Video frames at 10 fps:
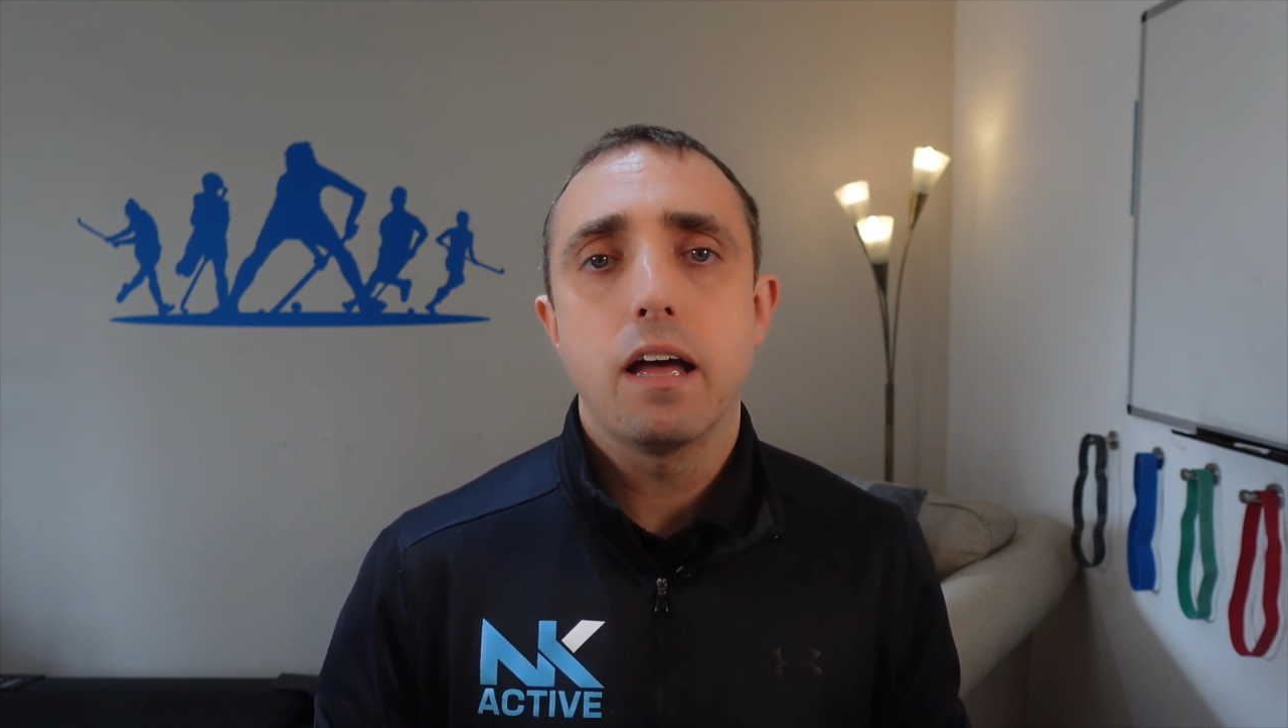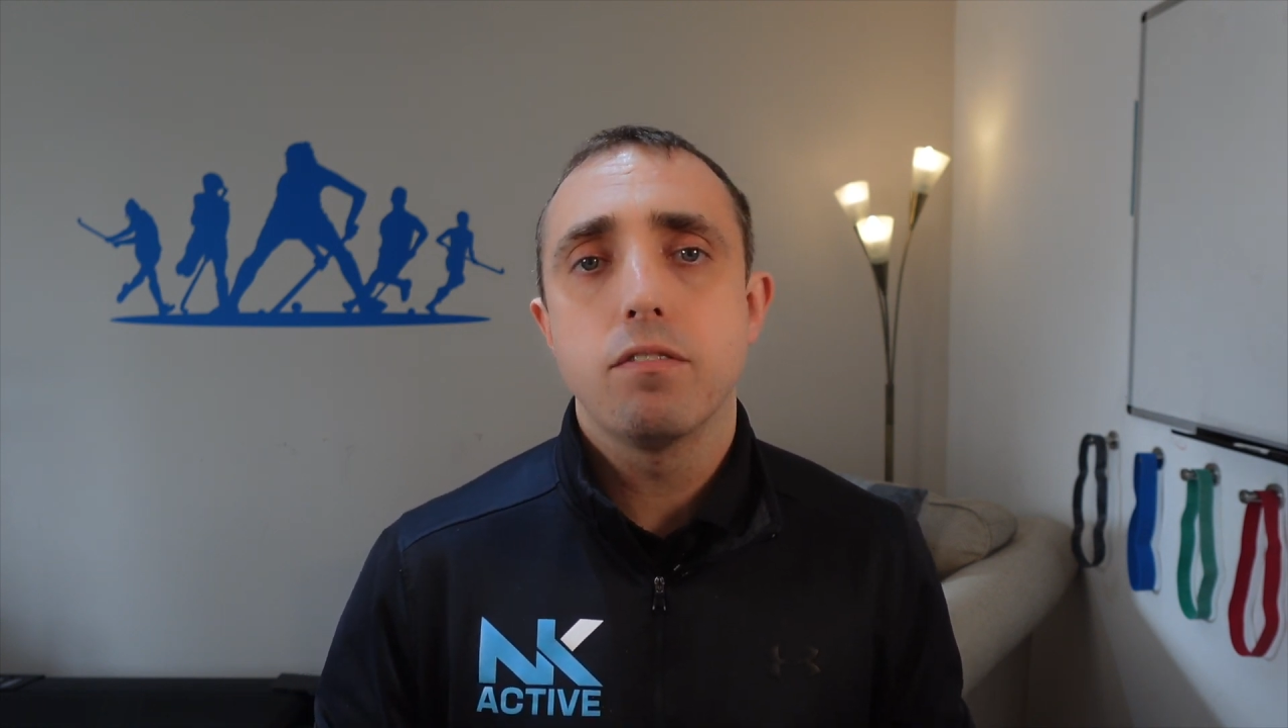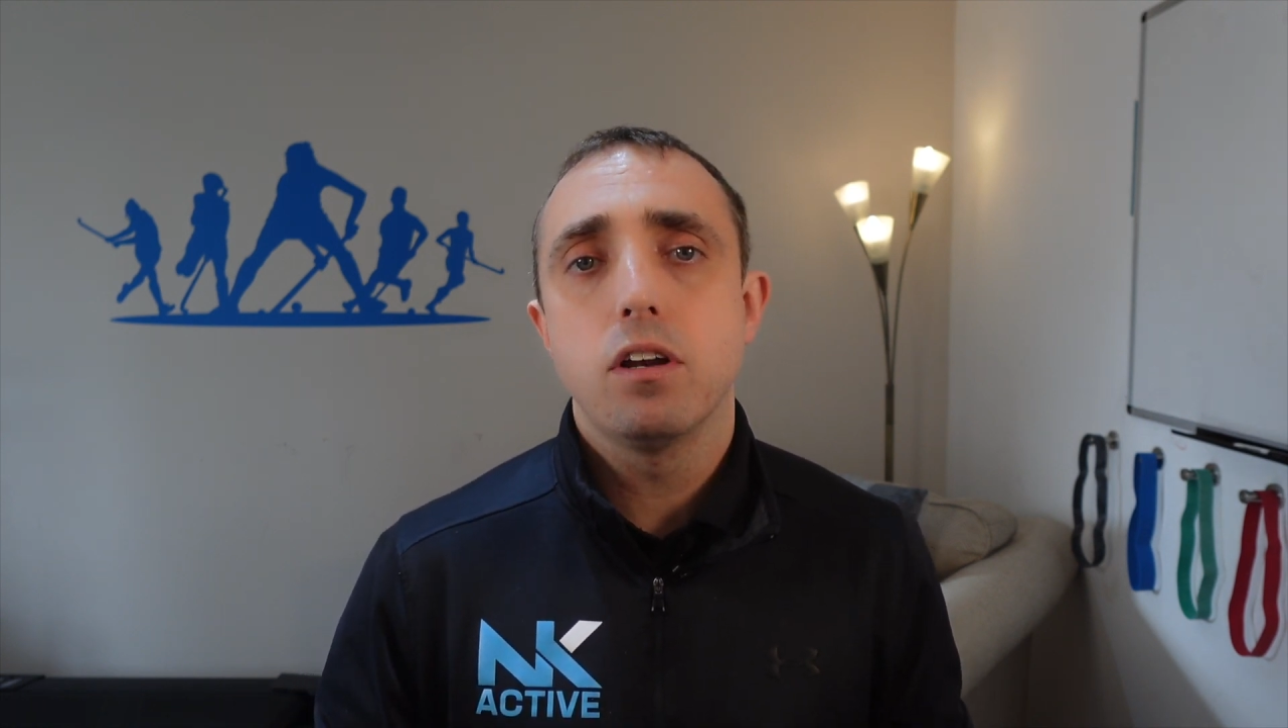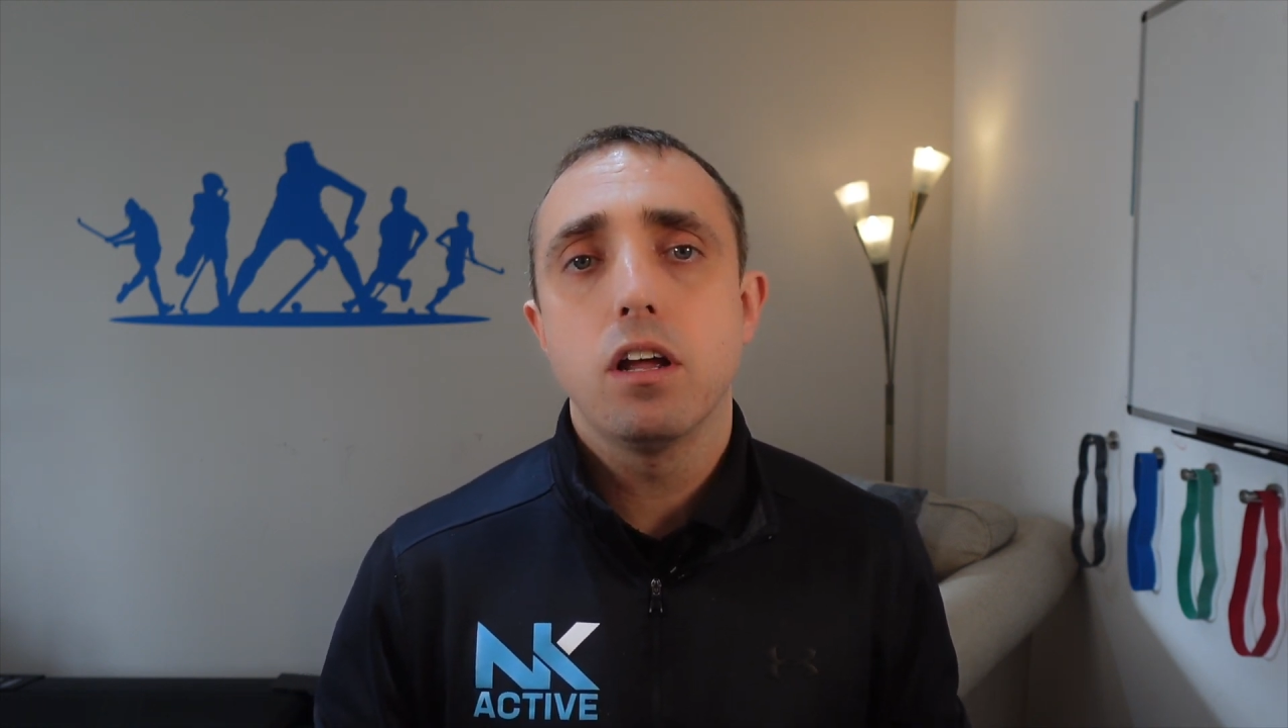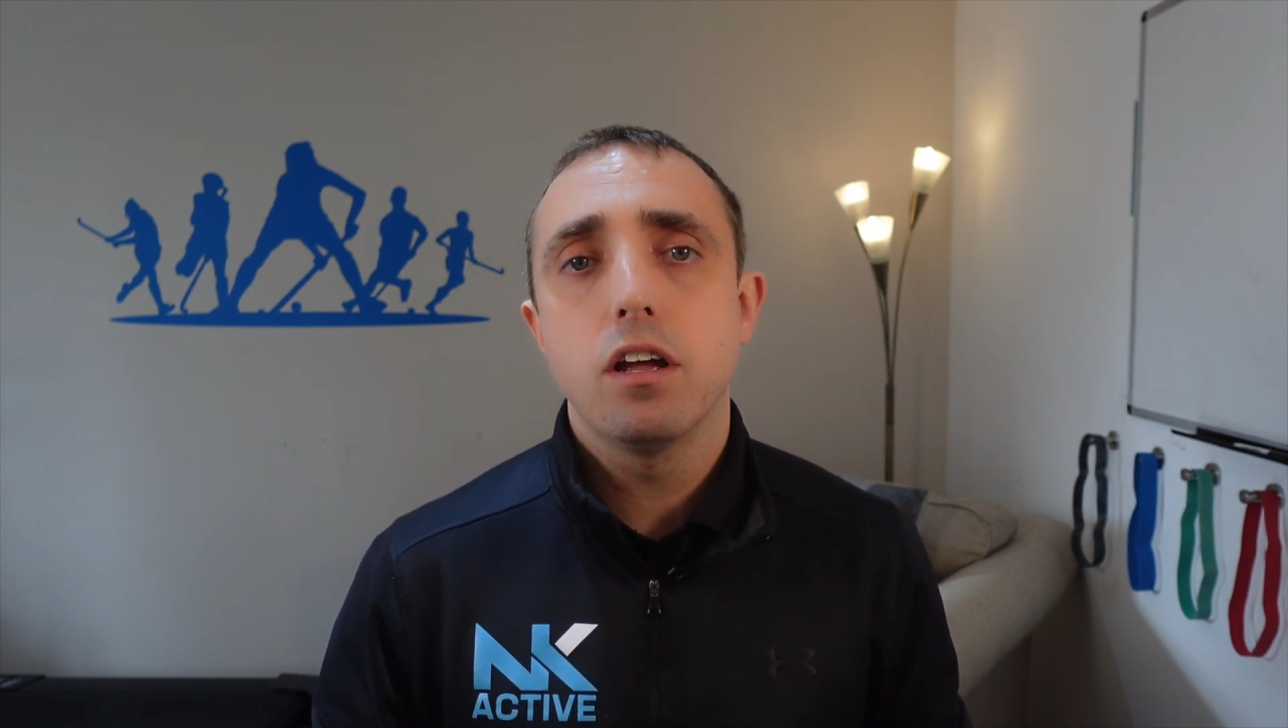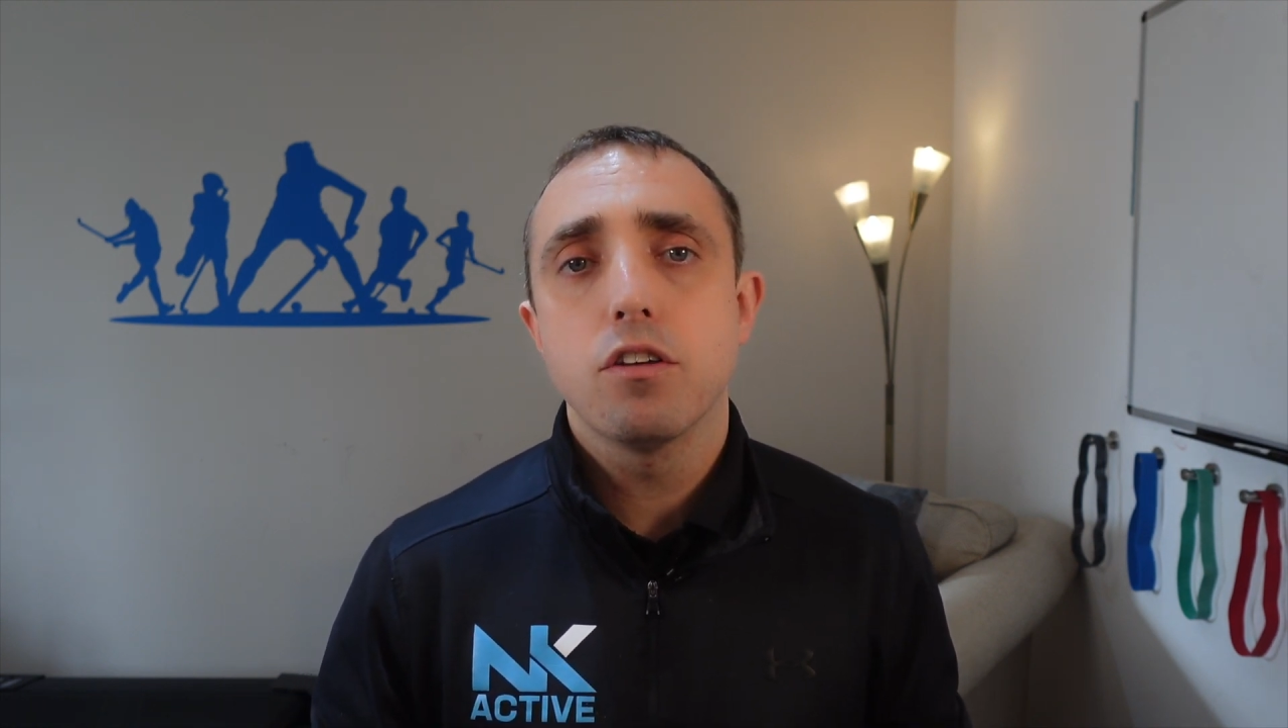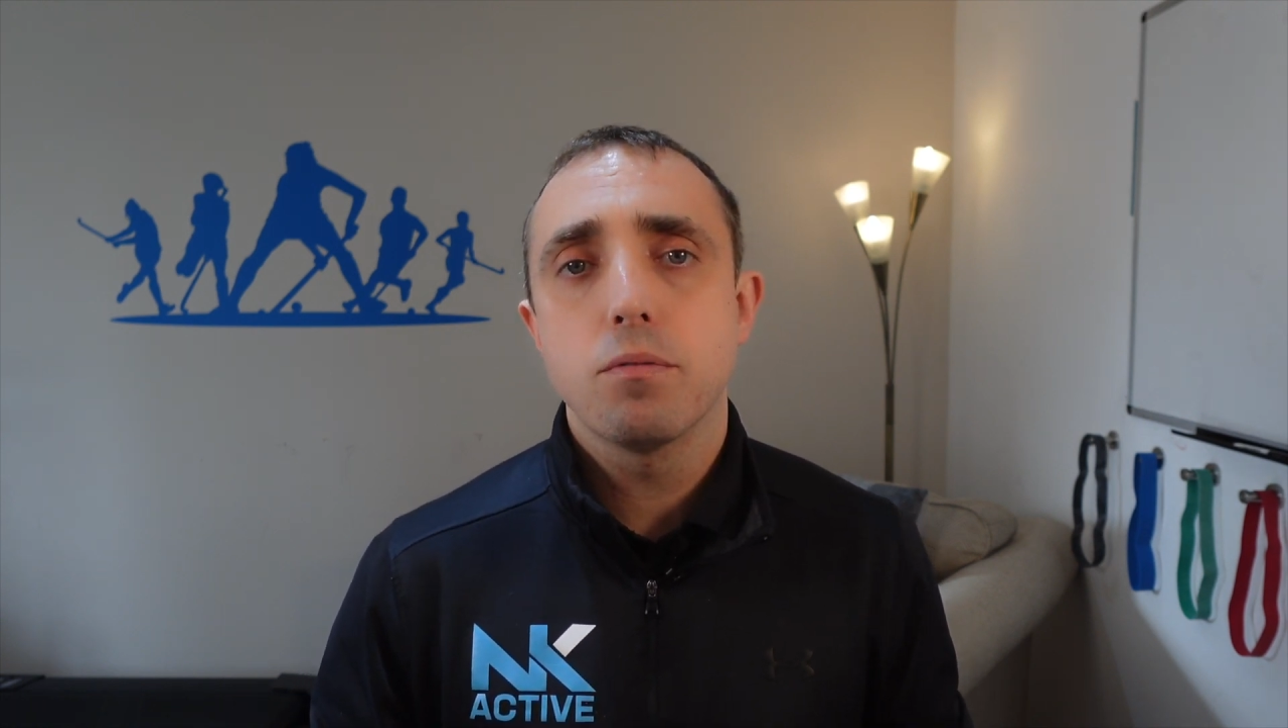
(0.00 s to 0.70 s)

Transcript: have large